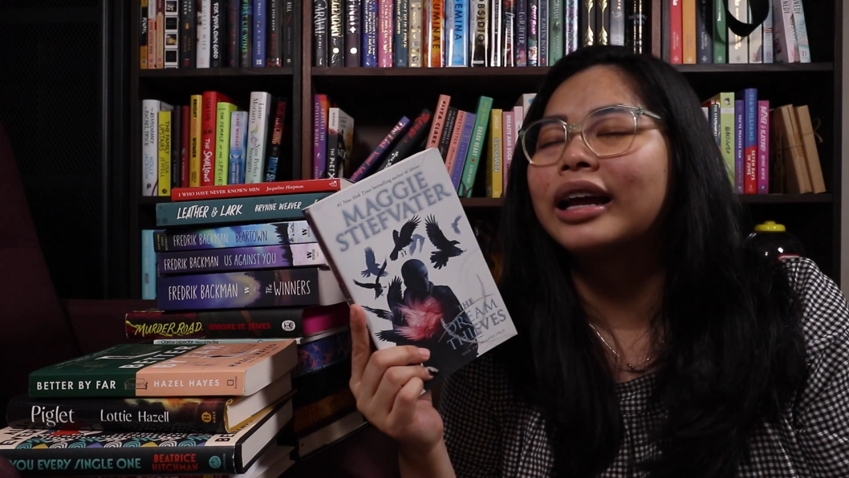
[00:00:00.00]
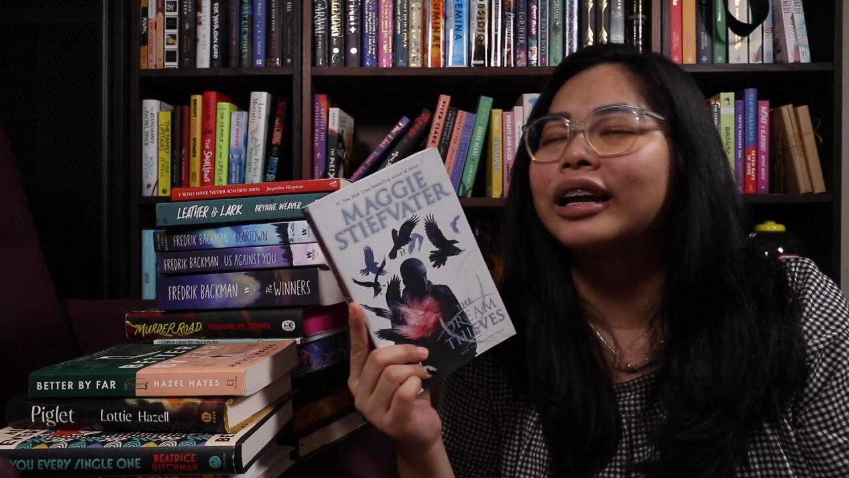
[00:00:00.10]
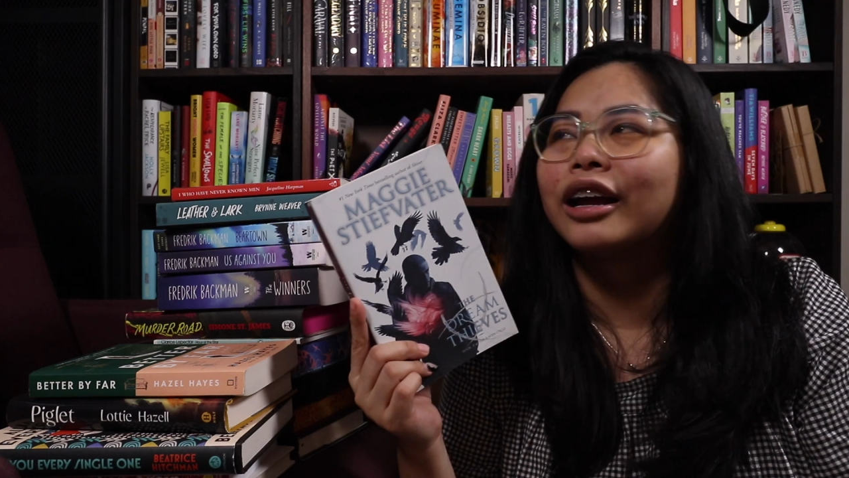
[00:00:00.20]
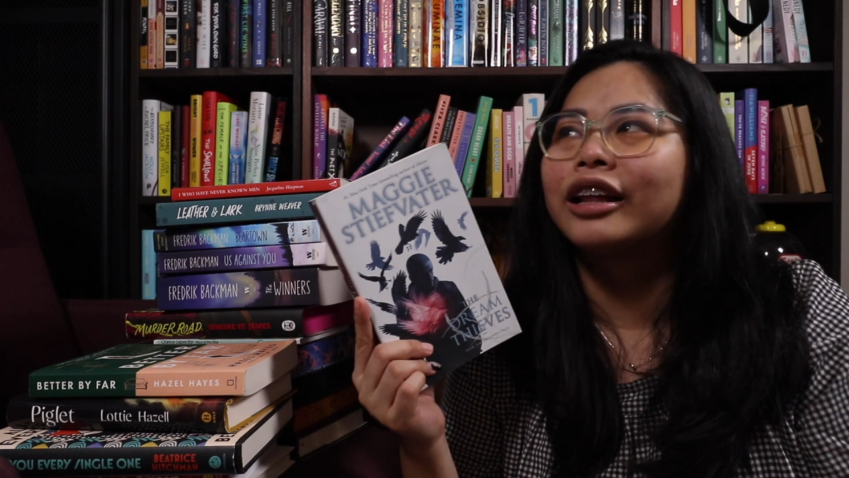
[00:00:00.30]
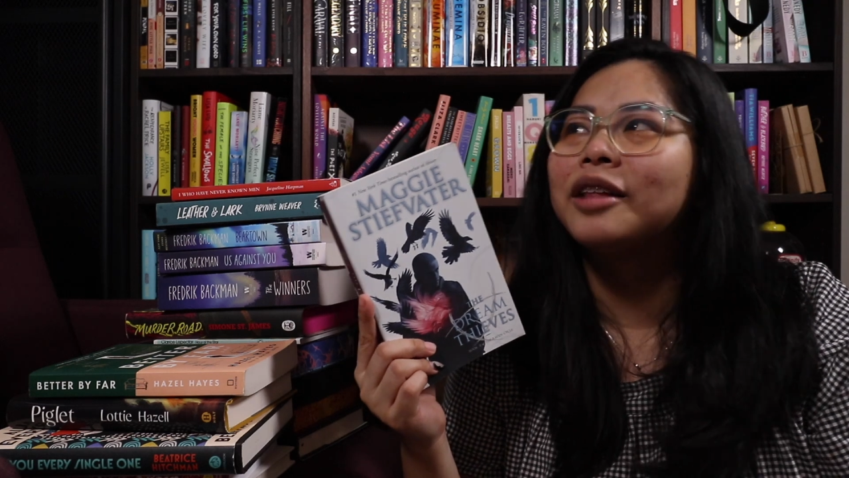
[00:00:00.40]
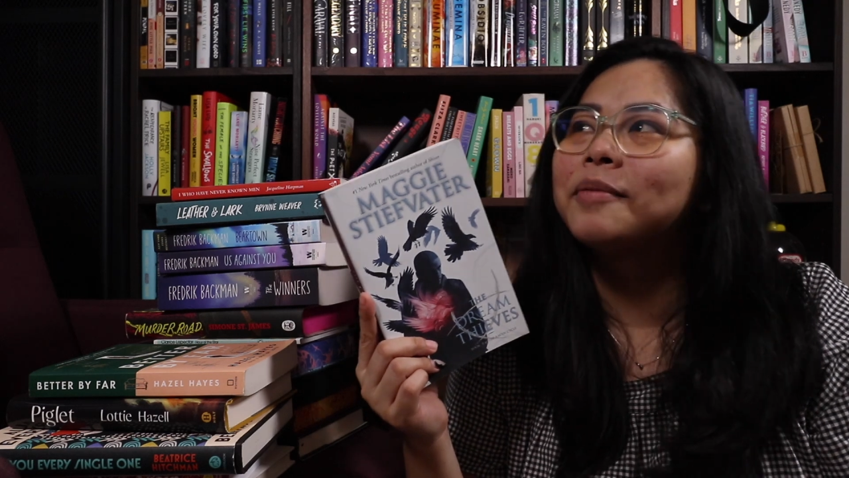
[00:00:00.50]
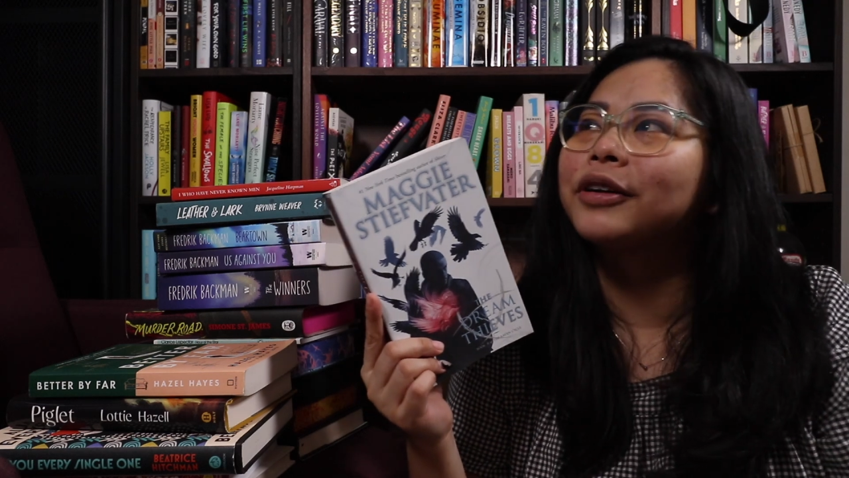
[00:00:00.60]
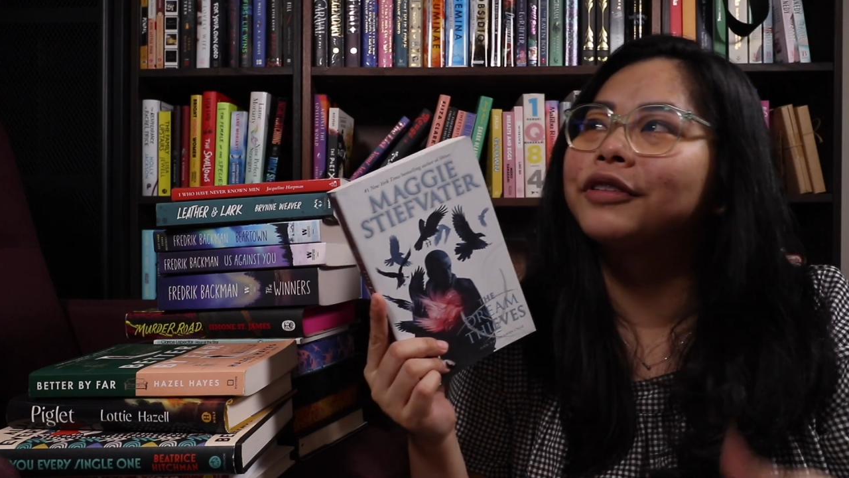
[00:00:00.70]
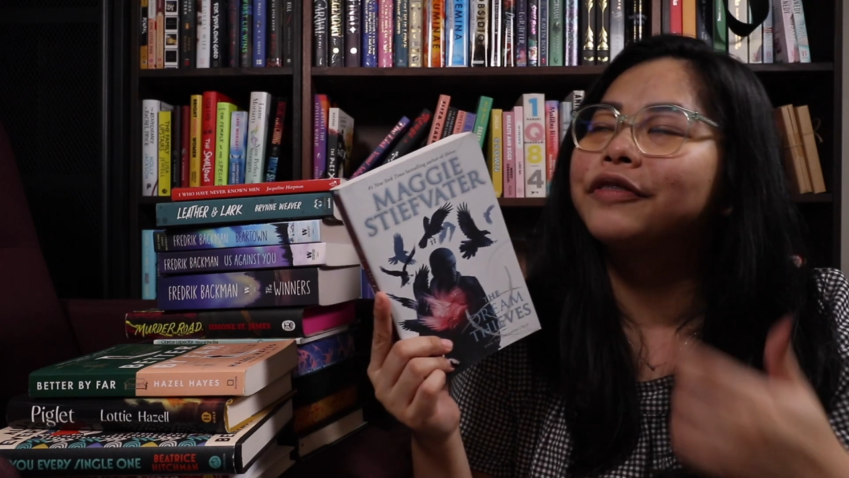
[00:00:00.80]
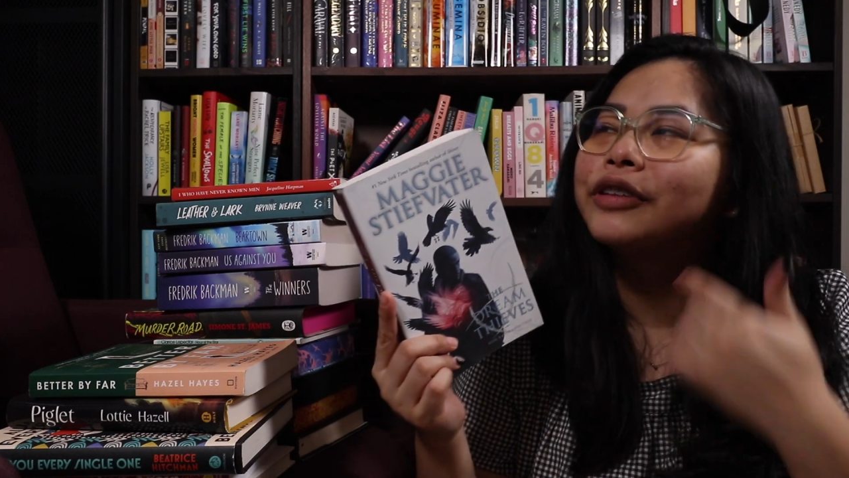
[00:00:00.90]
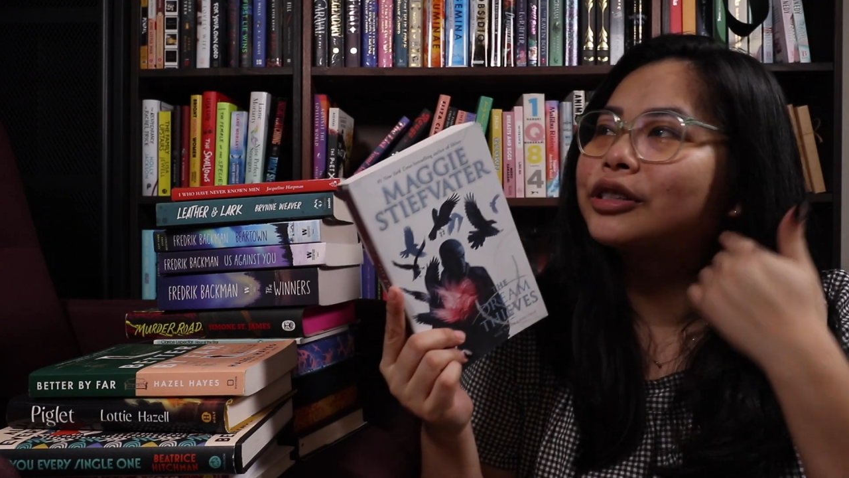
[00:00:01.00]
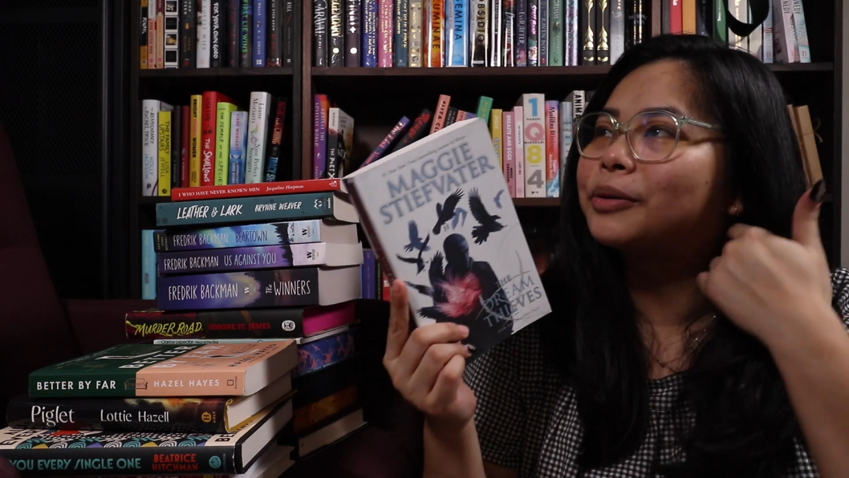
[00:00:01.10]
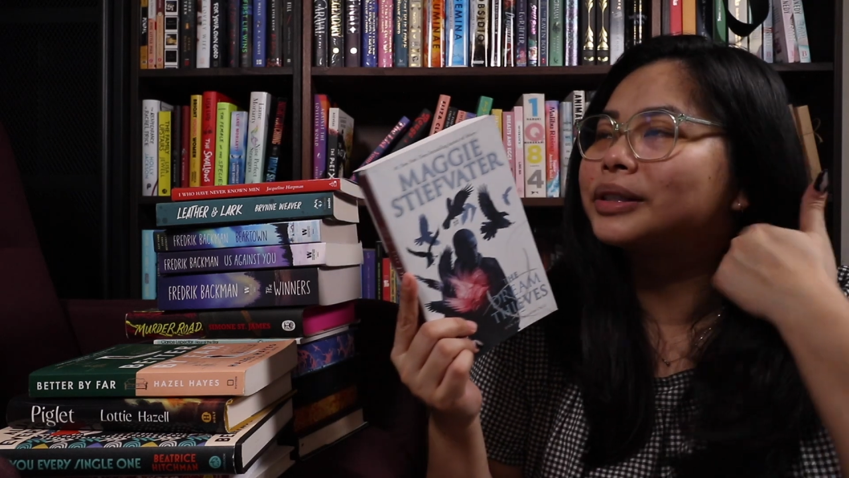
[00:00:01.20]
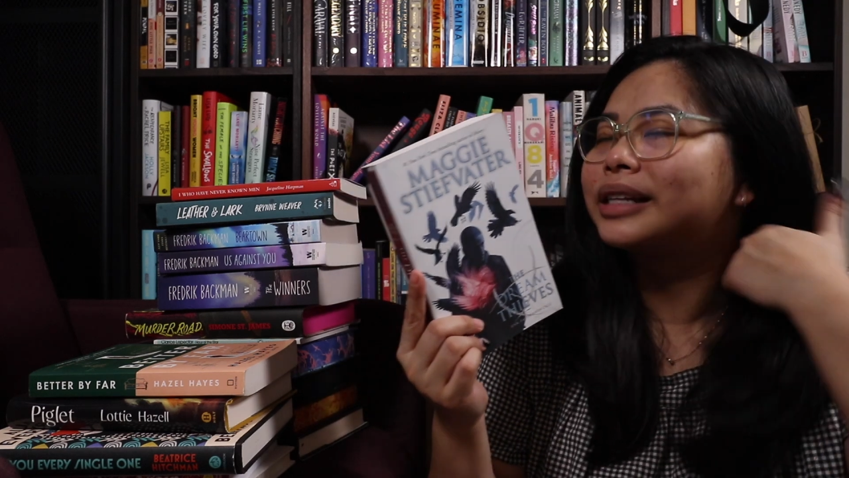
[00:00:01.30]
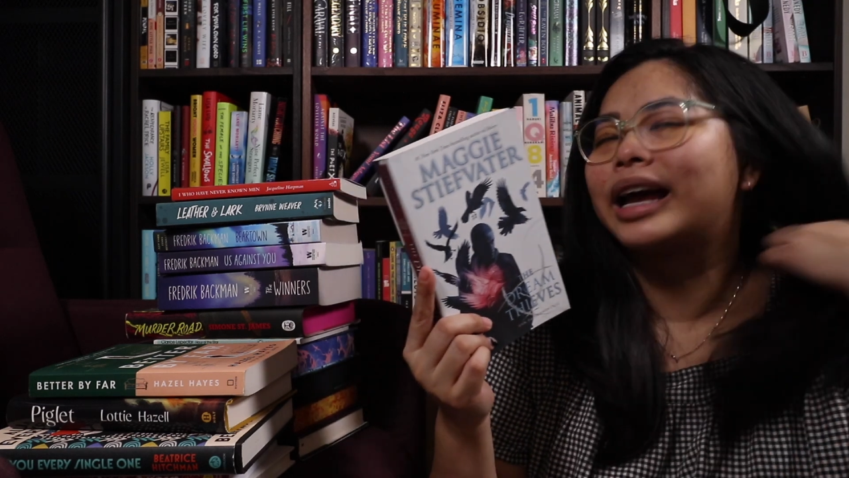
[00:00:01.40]
I got a little bit confused
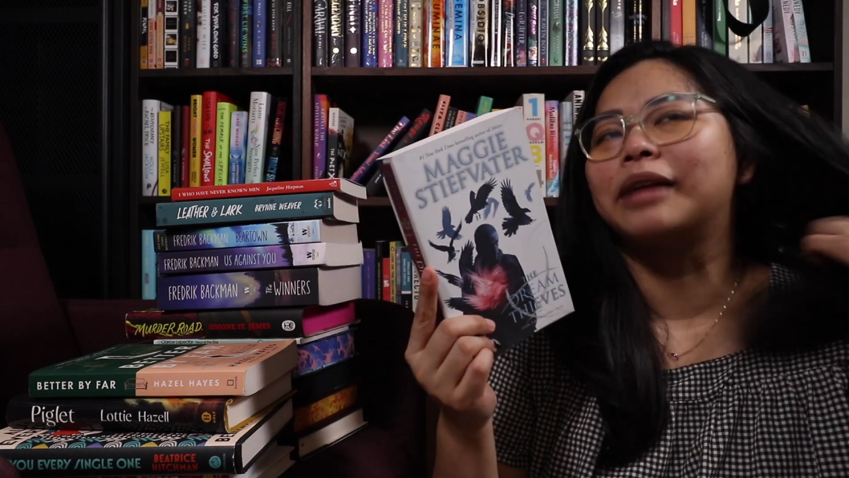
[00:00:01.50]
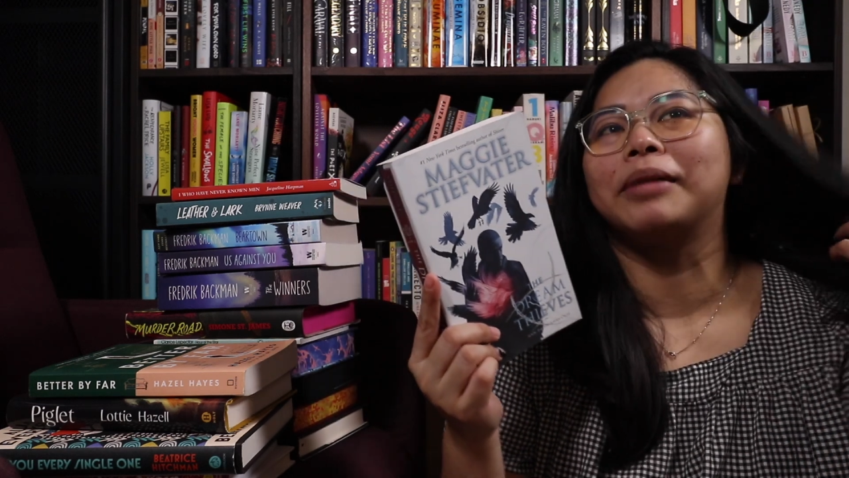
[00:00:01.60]
towards the end,